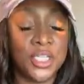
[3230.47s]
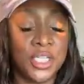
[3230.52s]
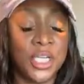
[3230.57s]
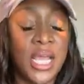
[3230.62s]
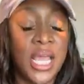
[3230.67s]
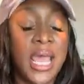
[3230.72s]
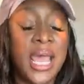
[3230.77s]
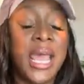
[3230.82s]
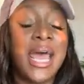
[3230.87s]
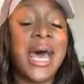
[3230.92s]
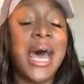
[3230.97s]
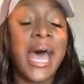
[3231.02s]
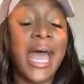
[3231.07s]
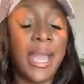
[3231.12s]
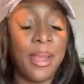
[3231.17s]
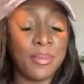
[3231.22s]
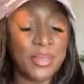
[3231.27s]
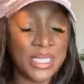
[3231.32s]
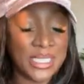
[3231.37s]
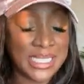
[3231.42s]
I
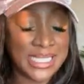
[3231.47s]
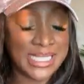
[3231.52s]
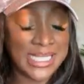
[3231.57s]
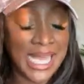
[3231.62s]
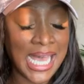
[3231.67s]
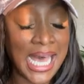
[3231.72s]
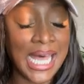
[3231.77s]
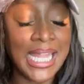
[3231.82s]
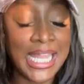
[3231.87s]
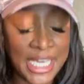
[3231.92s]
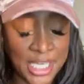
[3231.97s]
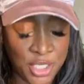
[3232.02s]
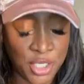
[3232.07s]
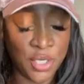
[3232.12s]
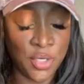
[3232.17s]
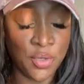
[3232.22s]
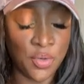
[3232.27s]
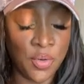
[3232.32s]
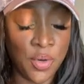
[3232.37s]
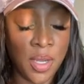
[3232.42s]
am just telling
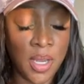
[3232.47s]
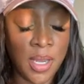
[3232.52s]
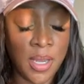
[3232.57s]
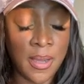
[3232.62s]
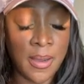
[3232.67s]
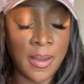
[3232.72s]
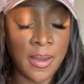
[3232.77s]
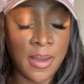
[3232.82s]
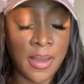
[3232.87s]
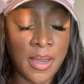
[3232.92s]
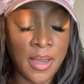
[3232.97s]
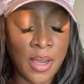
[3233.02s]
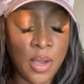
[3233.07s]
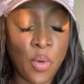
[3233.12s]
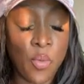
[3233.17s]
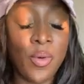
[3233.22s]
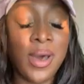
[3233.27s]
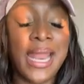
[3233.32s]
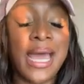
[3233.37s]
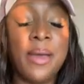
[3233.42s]
you
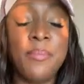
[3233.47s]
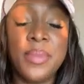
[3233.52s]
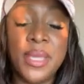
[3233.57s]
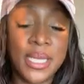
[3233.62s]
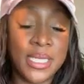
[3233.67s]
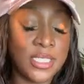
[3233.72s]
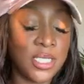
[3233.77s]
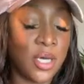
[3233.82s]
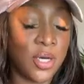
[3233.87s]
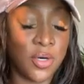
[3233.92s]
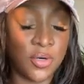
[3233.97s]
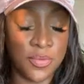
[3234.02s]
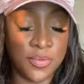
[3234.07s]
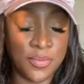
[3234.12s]
what I'm being told.